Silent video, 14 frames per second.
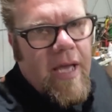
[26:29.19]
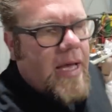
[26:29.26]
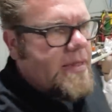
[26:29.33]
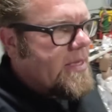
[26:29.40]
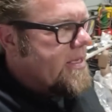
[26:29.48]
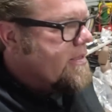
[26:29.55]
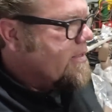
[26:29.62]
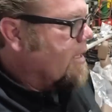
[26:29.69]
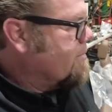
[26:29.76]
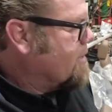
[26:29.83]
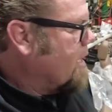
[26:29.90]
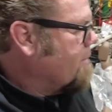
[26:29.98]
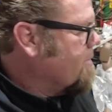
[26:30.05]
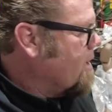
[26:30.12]
at that same
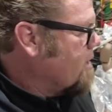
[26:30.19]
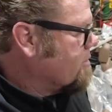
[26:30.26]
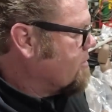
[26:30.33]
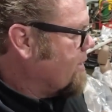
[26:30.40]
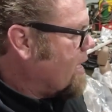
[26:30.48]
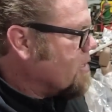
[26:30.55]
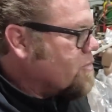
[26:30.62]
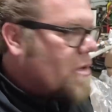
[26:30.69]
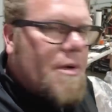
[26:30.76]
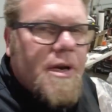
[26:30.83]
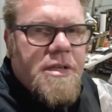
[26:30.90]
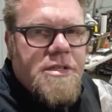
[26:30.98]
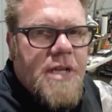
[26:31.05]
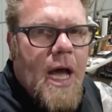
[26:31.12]
time there. So that's where we're
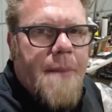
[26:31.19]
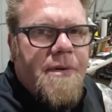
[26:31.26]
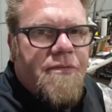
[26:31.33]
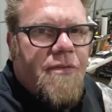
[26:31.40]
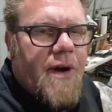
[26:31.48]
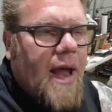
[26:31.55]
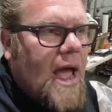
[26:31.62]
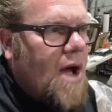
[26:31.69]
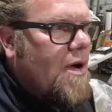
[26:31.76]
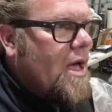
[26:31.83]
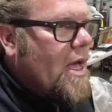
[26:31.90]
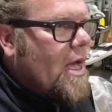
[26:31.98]
going to stop it for now.